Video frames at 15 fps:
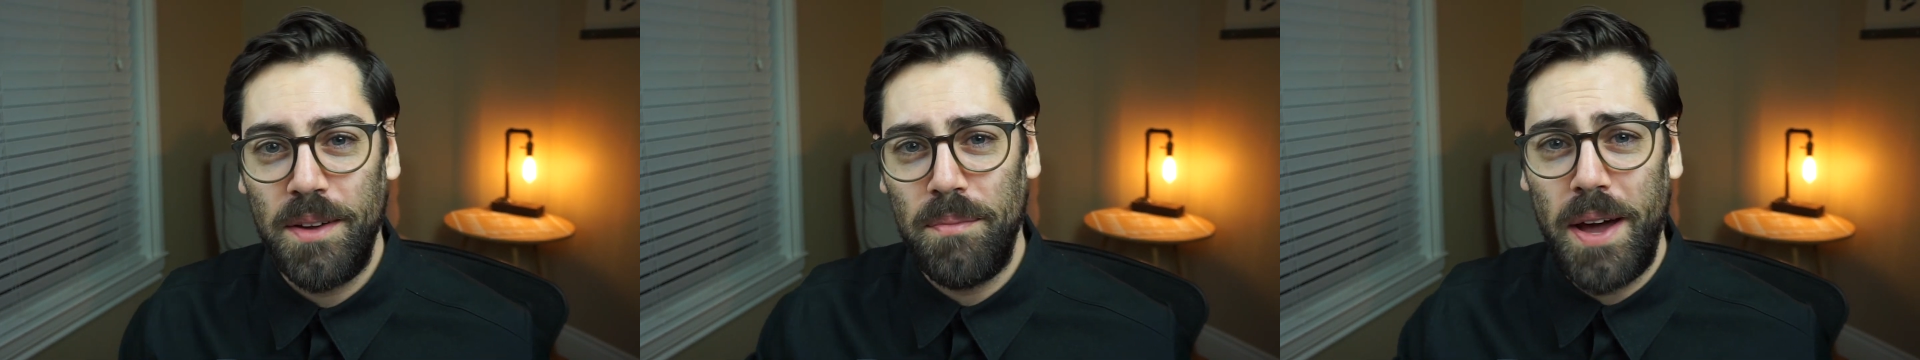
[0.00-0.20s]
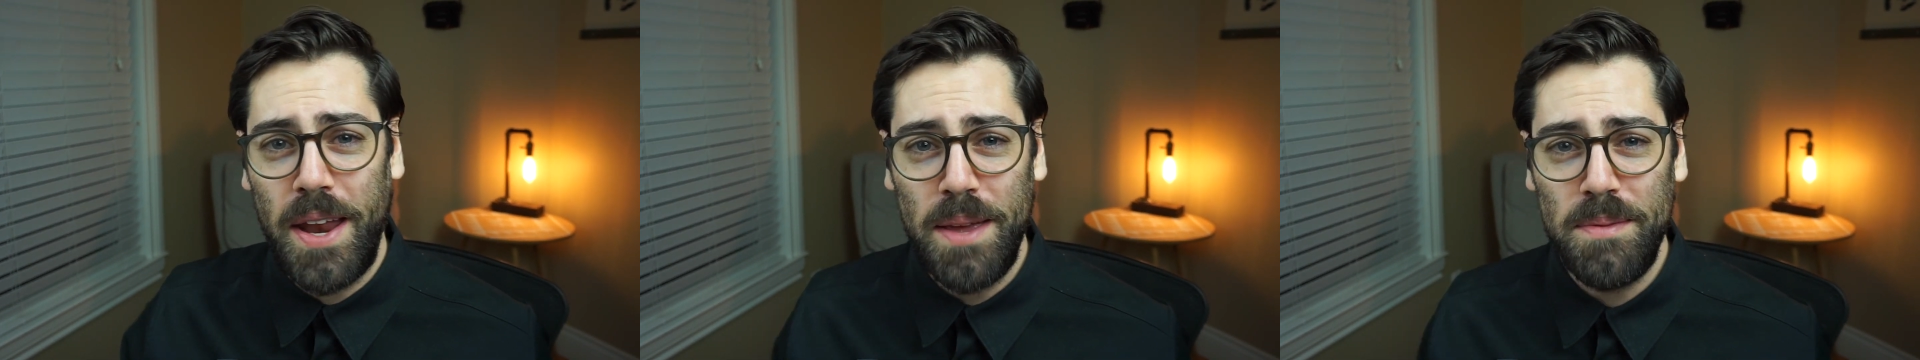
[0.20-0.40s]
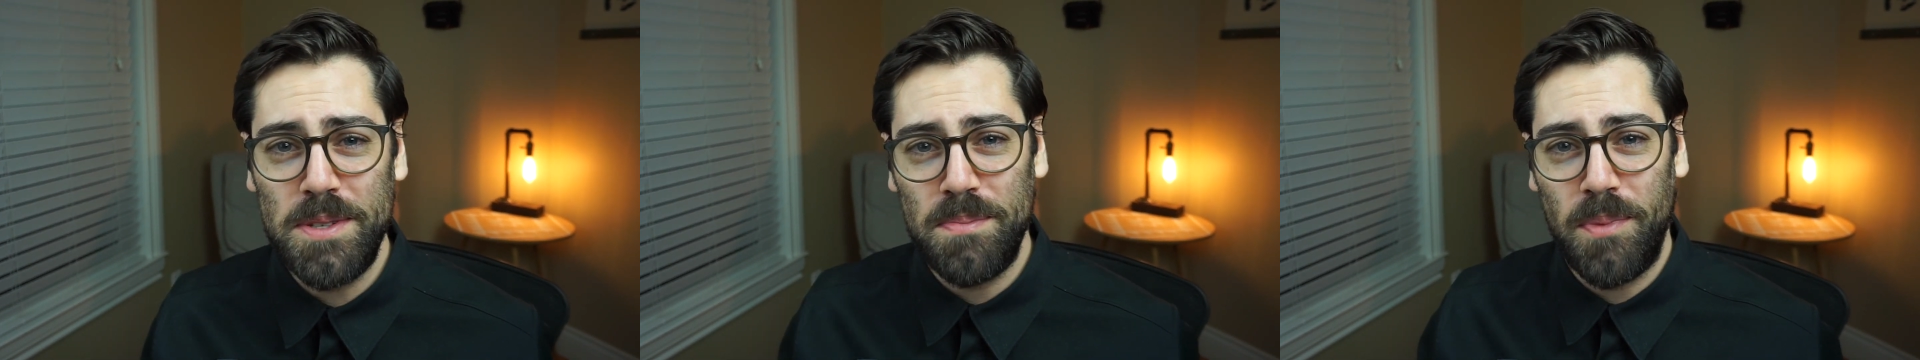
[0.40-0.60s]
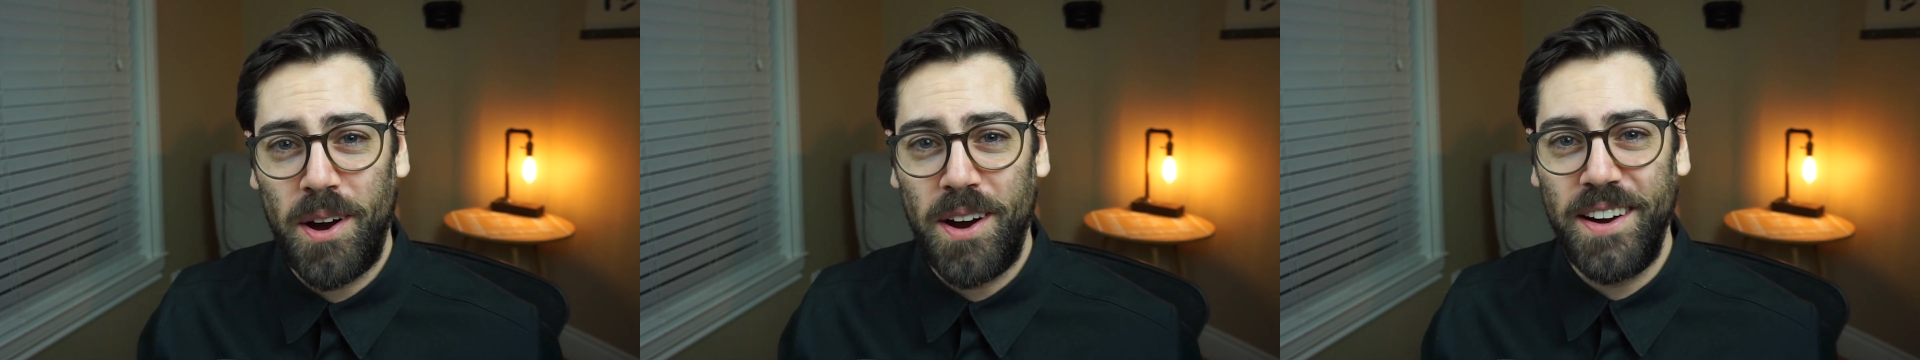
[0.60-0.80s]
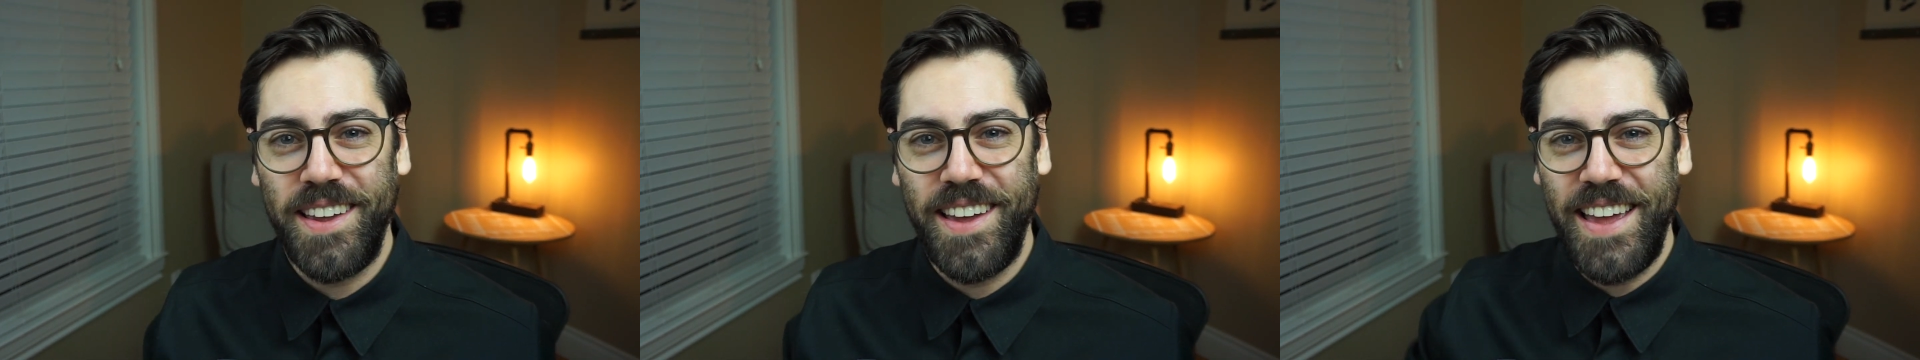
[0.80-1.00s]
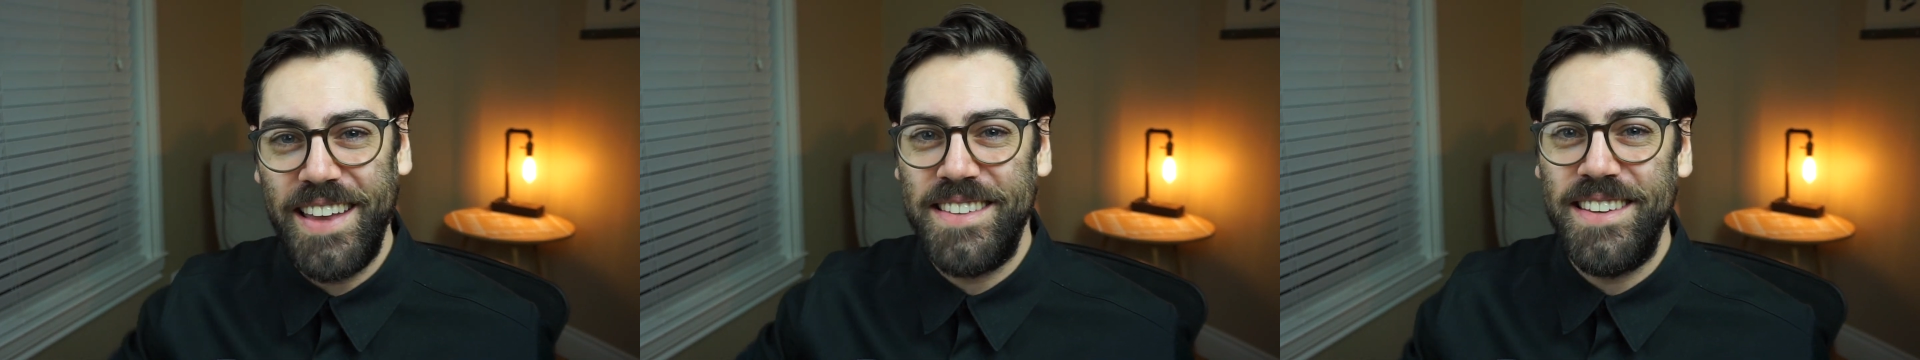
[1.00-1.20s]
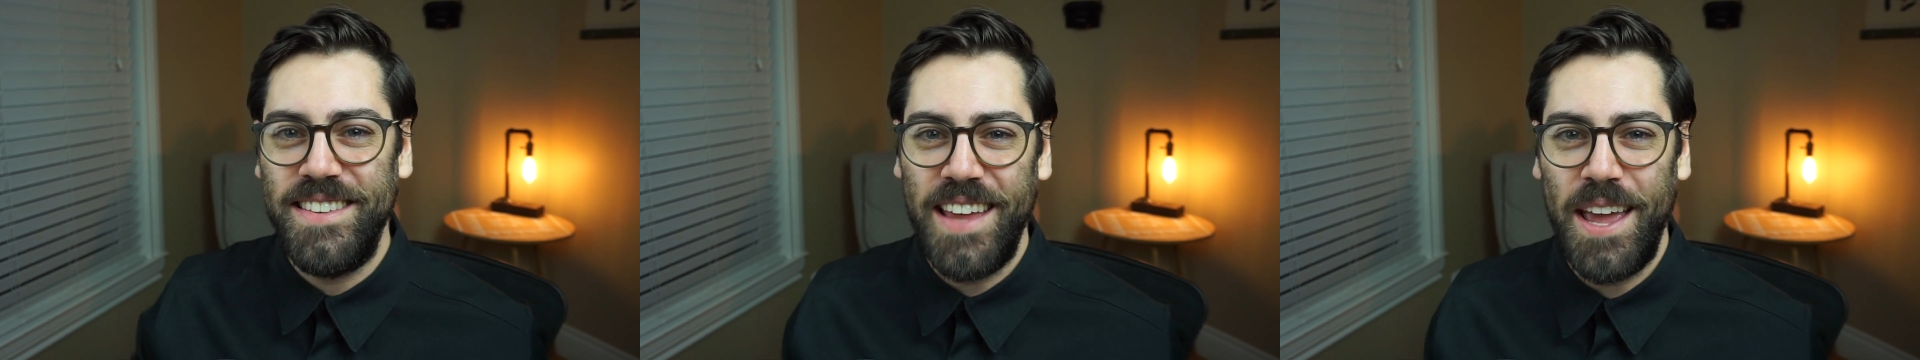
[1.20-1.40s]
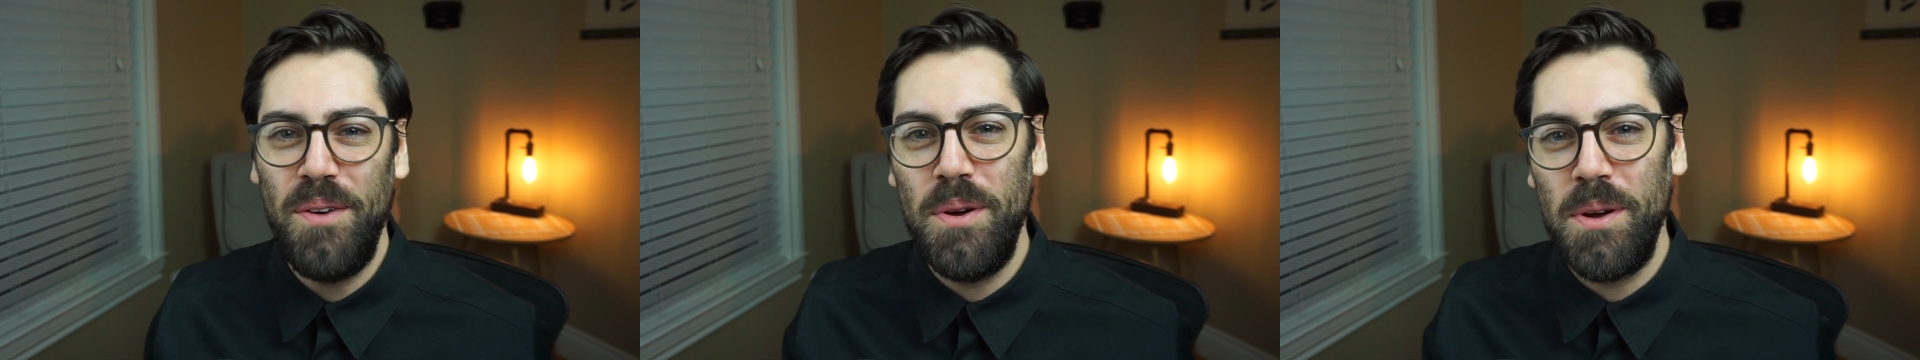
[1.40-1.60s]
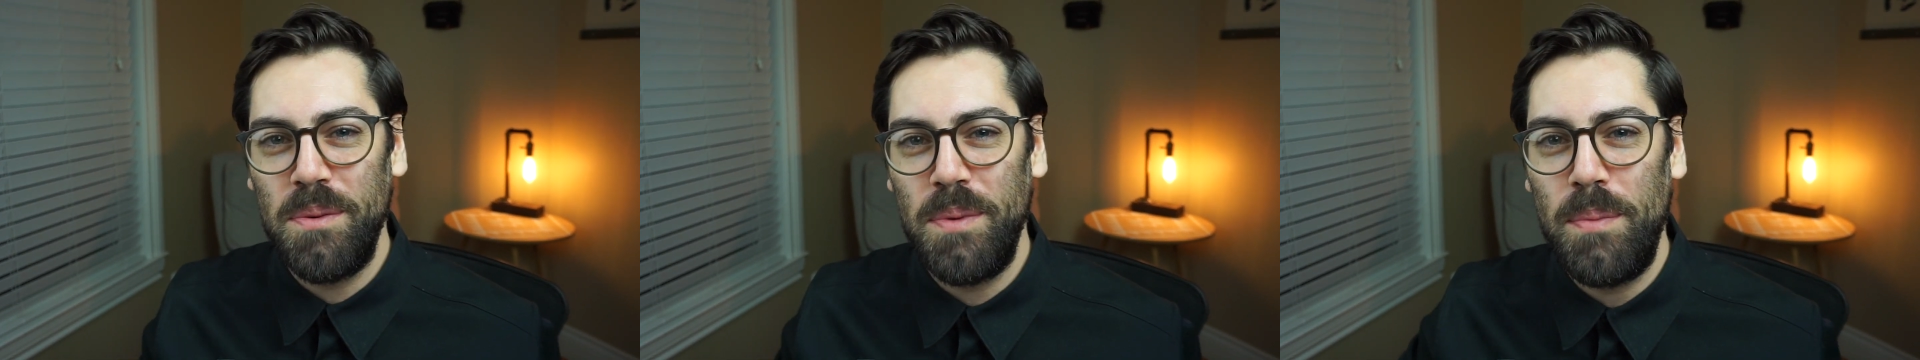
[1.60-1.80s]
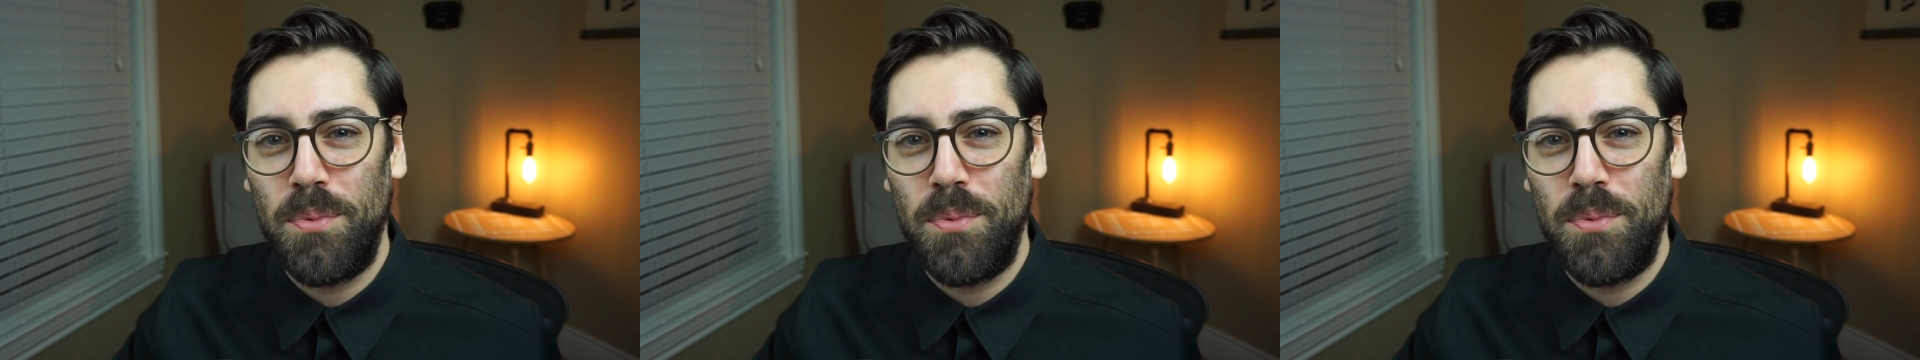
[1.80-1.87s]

My name is Mark, and today we're going to be